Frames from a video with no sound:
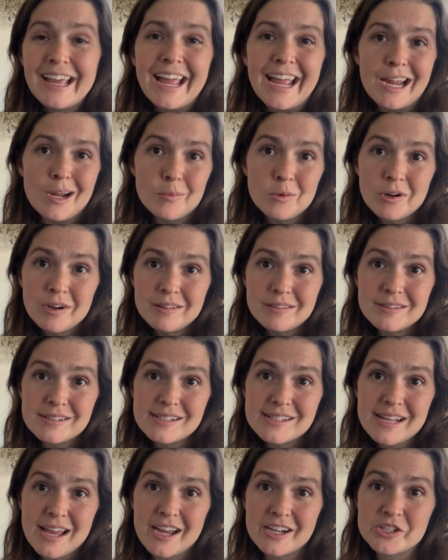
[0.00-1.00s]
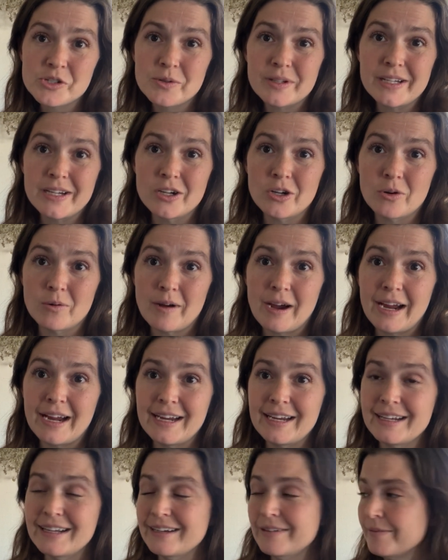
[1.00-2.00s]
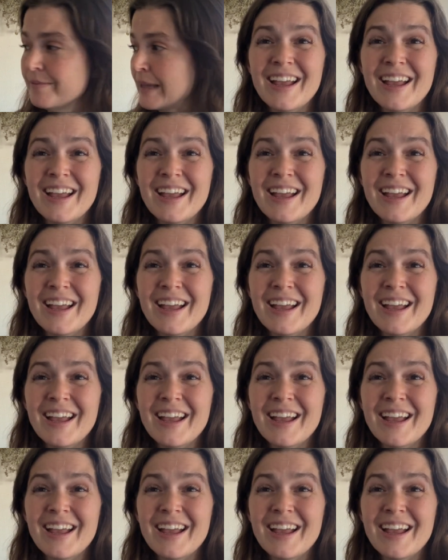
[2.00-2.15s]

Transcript: Amaranth is actually a grain.